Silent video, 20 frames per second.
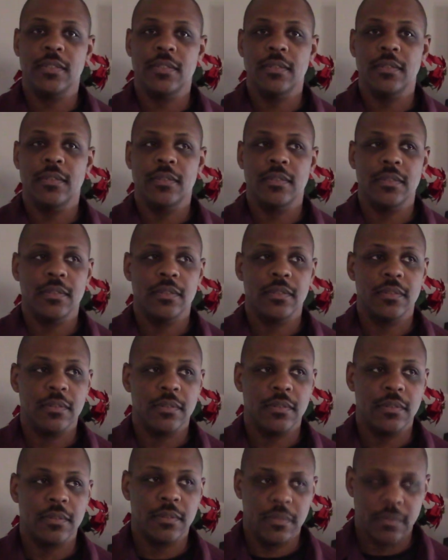
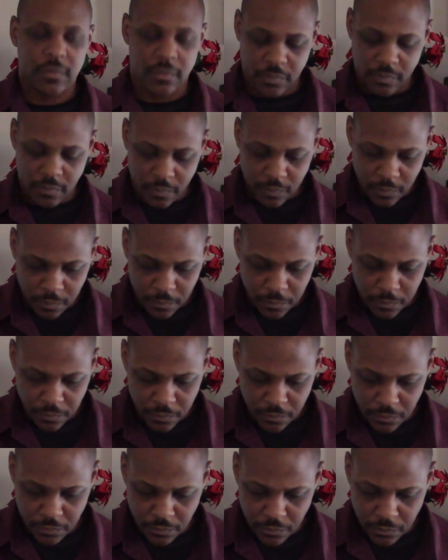
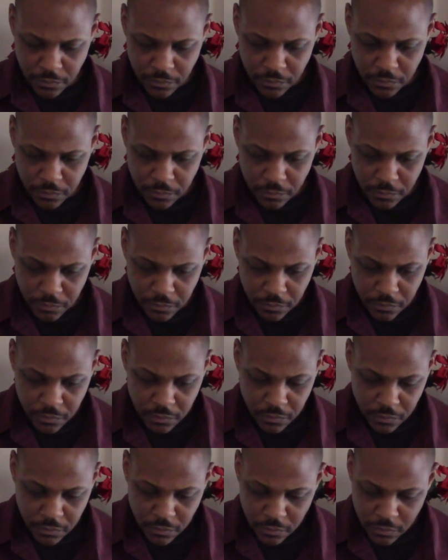
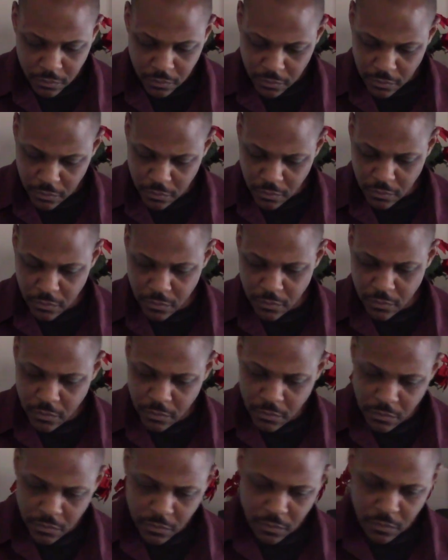
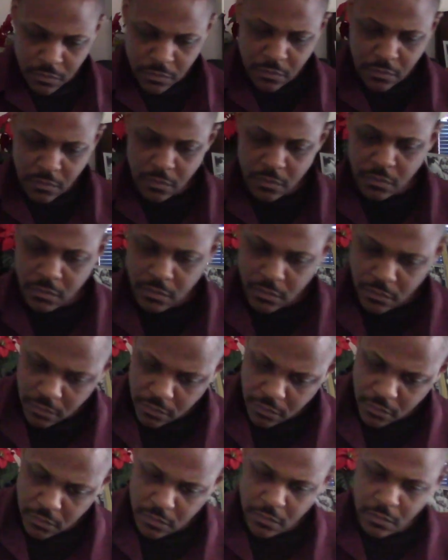
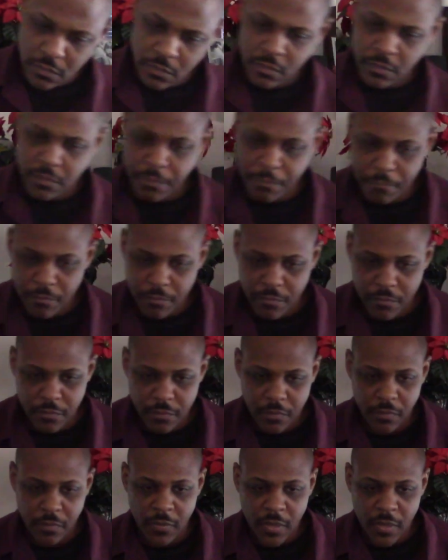Nothing is said.